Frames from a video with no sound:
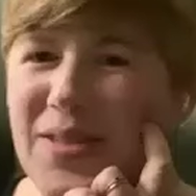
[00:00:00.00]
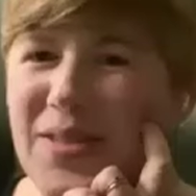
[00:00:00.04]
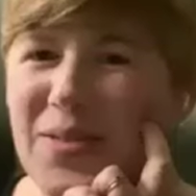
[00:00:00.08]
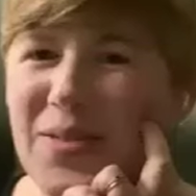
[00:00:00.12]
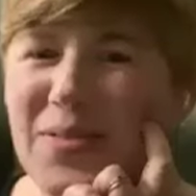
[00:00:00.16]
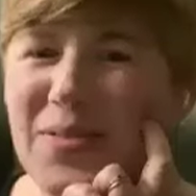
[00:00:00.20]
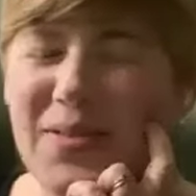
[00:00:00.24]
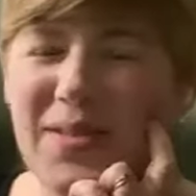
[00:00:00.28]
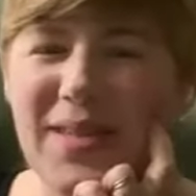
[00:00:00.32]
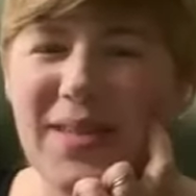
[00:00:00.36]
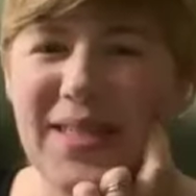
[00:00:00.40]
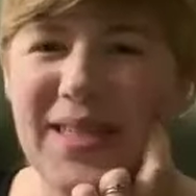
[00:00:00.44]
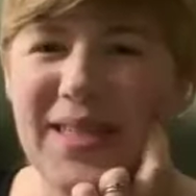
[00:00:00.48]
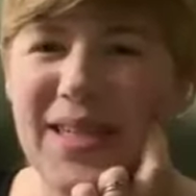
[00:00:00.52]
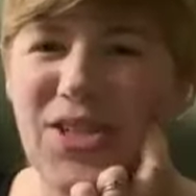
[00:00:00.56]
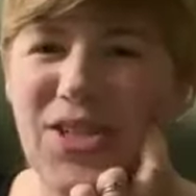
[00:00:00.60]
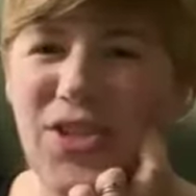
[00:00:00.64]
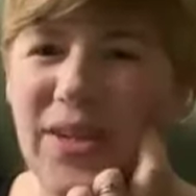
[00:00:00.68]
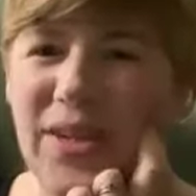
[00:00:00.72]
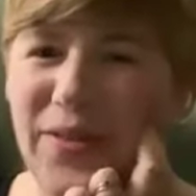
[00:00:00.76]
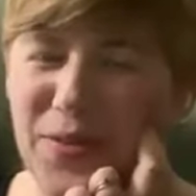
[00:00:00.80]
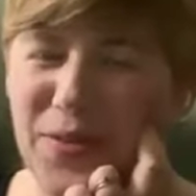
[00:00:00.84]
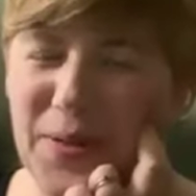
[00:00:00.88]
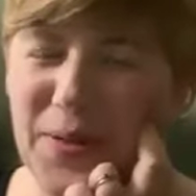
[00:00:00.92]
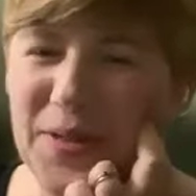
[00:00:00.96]
so
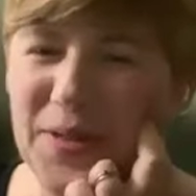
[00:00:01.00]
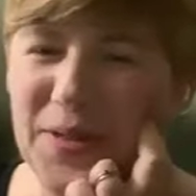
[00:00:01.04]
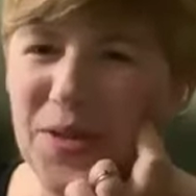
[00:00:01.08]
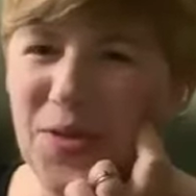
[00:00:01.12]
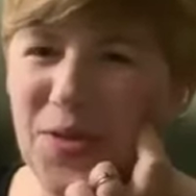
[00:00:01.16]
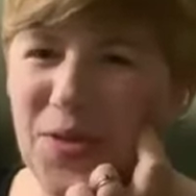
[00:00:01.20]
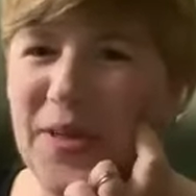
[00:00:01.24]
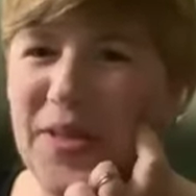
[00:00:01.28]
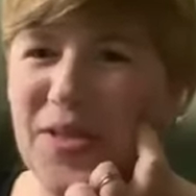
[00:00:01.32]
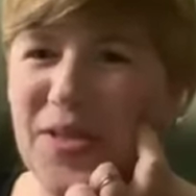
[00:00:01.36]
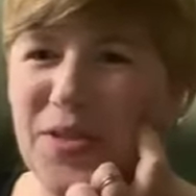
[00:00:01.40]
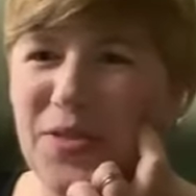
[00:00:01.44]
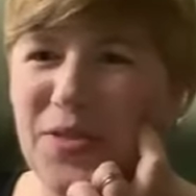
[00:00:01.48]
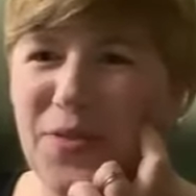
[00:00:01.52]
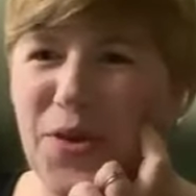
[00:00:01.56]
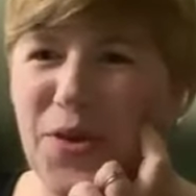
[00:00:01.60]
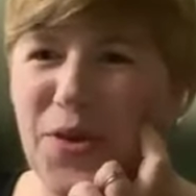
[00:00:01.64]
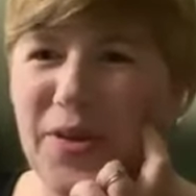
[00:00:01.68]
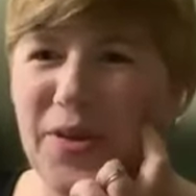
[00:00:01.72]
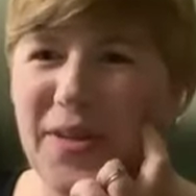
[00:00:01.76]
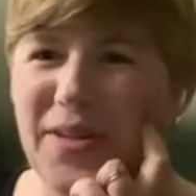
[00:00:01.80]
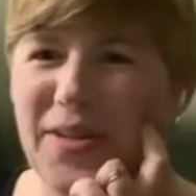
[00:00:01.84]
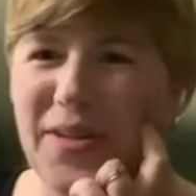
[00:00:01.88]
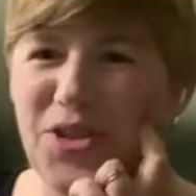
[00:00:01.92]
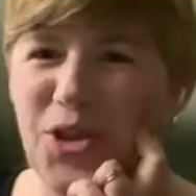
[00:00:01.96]
attention, everyone! Don't waste your vote
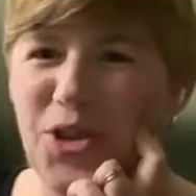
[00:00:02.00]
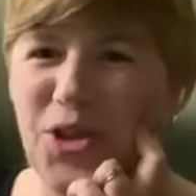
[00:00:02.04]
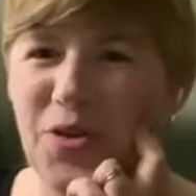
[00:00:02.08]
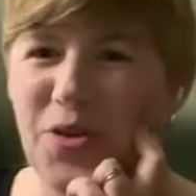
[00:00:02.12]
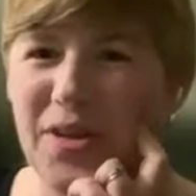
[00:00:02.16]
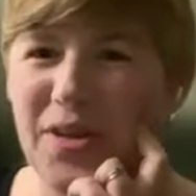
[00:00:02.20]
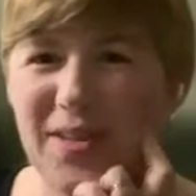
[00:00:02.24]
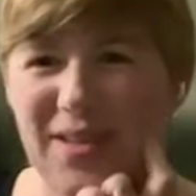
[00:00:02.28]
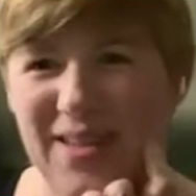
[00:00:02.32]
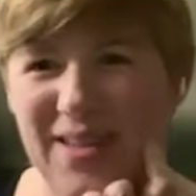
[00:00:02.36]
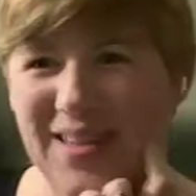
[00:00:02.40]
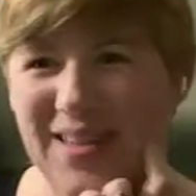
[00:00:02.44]
on a joke.